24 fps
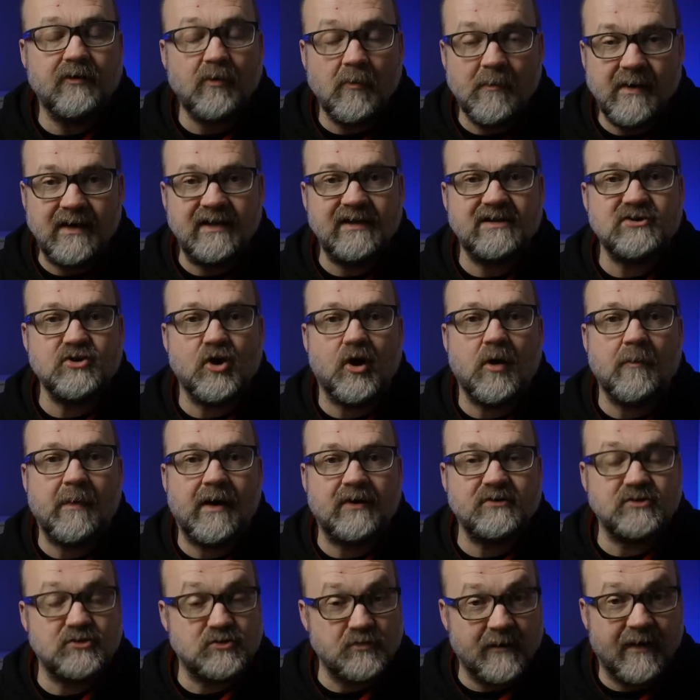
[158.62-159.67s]
will mainly talk
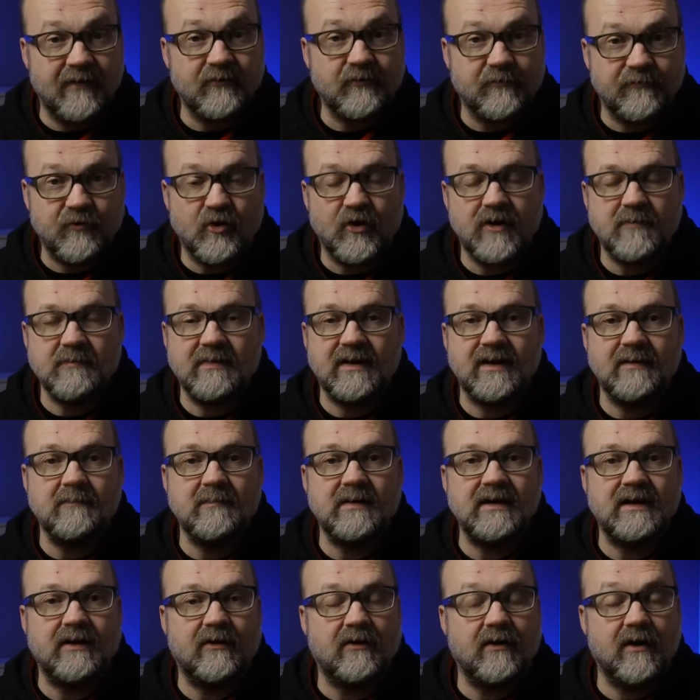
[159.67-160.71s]
about the 12 to 40
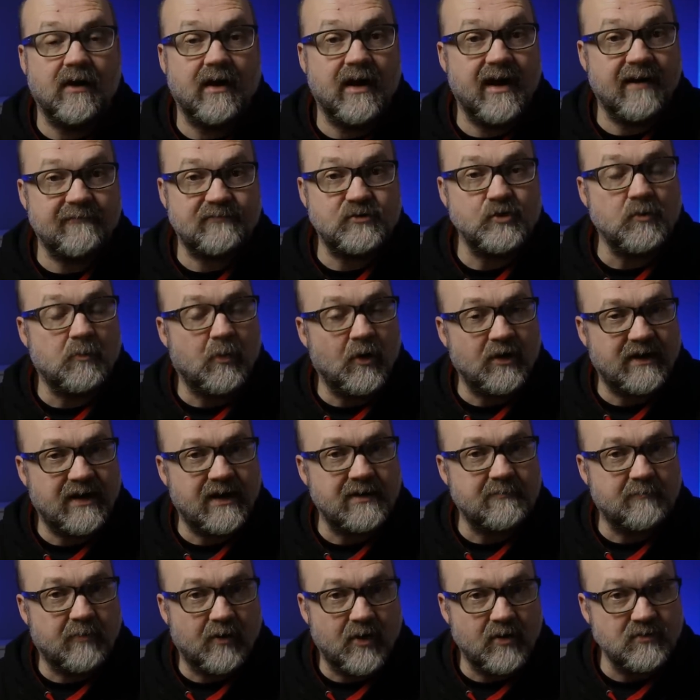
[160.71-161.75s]
mm
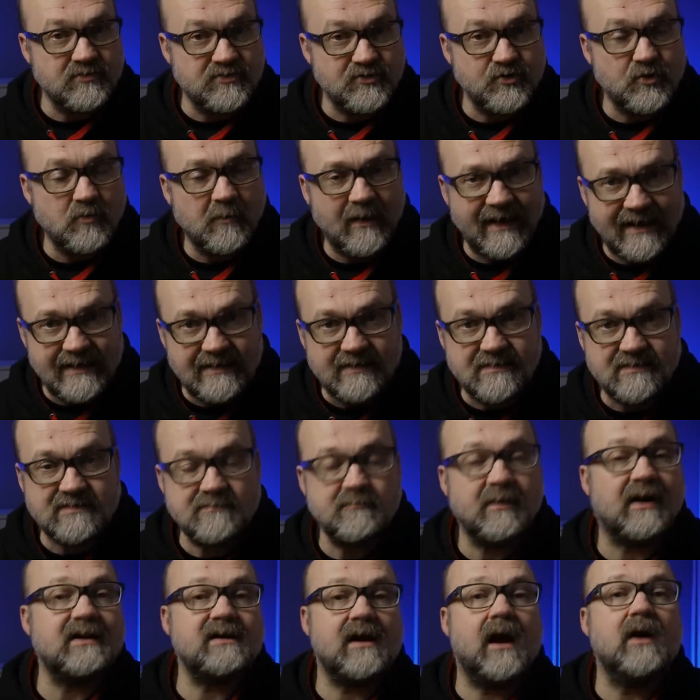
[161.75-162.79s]
f2.8 Pro zoom lens,
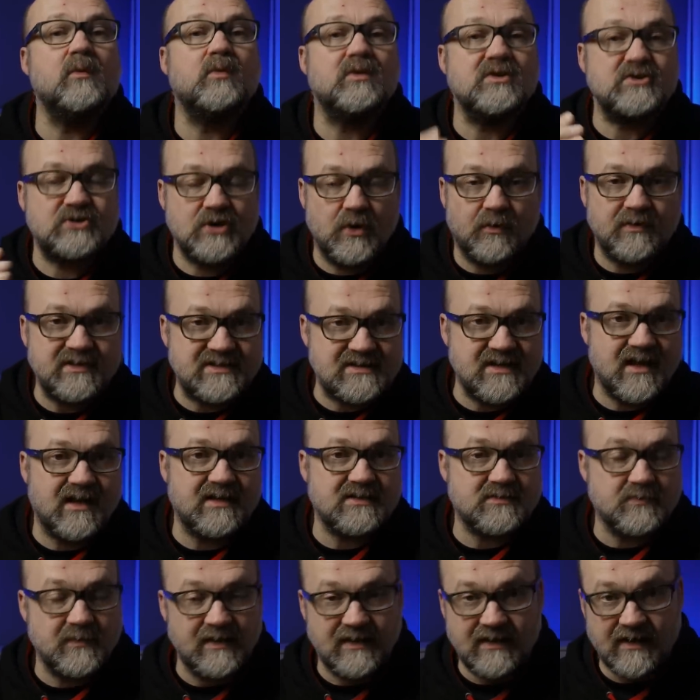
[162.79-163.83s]
but I will show
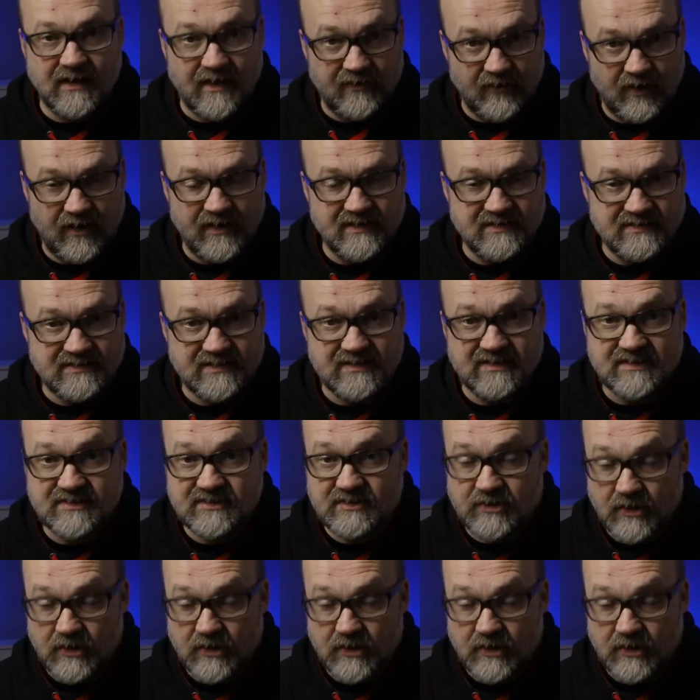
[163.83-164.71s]
results with the other lenses